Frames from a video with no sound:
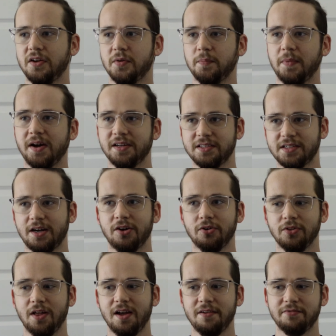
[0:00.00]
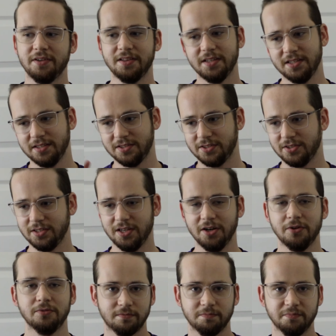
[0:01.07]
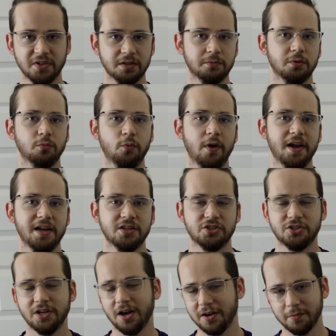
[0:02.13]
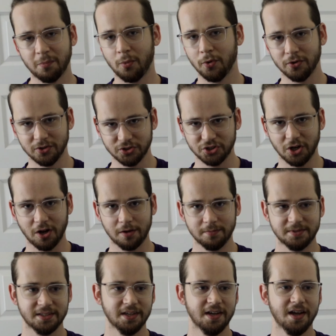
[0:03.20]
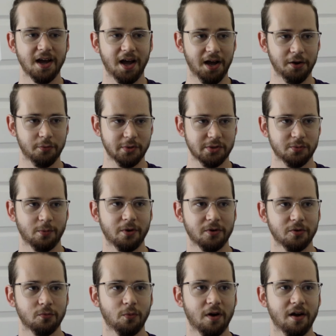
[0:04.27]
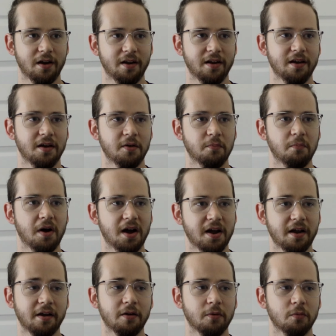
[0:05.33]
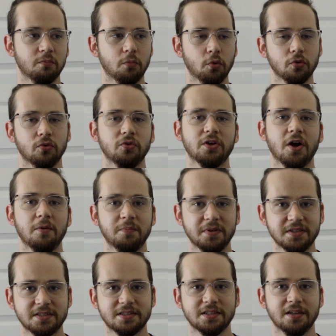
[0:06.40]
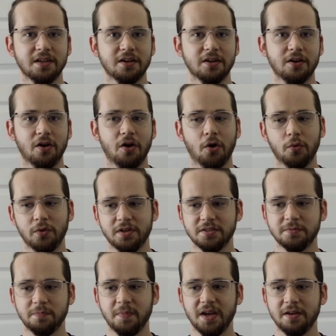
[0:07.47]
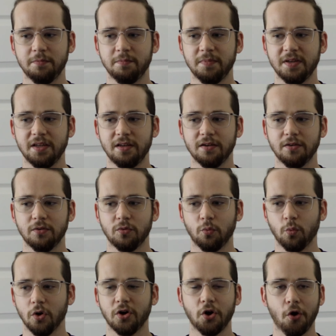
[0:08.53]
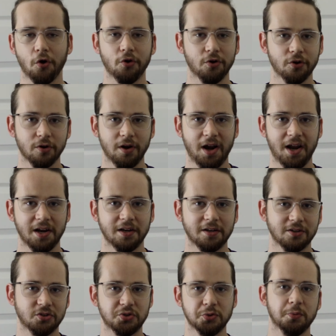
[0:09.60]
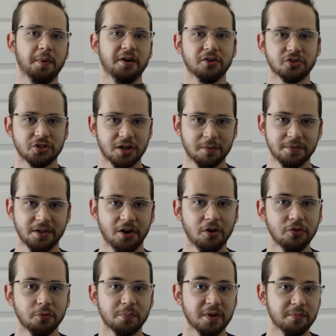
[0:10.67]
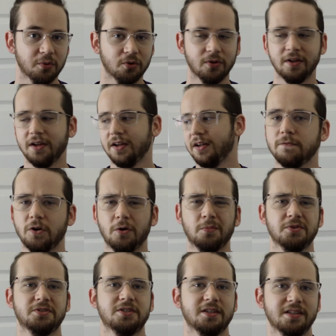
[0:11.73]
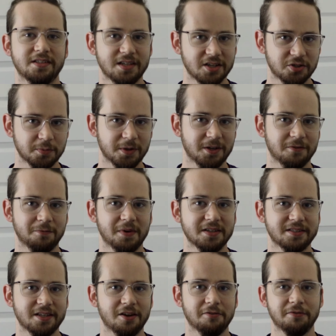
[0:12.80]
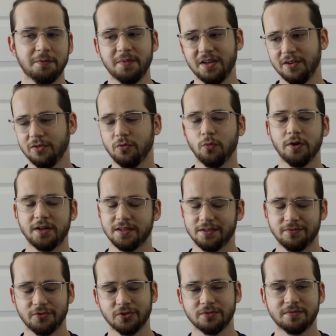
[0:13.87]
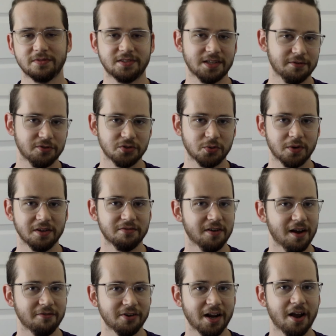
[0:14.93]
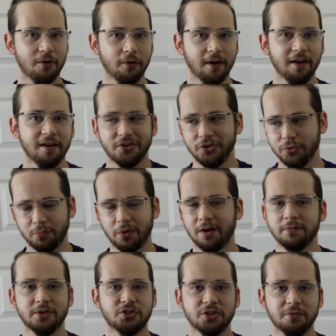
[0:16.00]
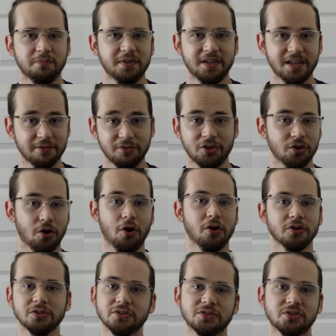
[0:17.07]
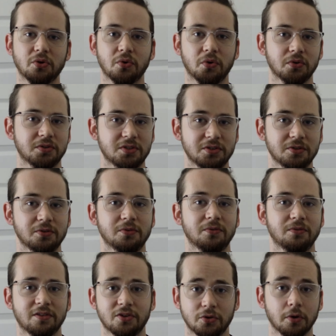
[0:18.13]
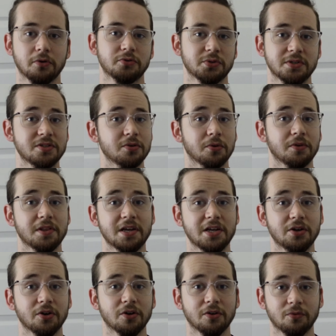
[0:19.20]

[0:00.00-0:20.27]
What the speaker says: my entire life at these, minimum wage, not important jobs, I always wondered why my moral compass always made me work harder and do a better job than other people, almost to the detriment of myself. I mean, working for $7.25 an hour, you probably shouldn't be giving your heart and soul to the grocery store that you're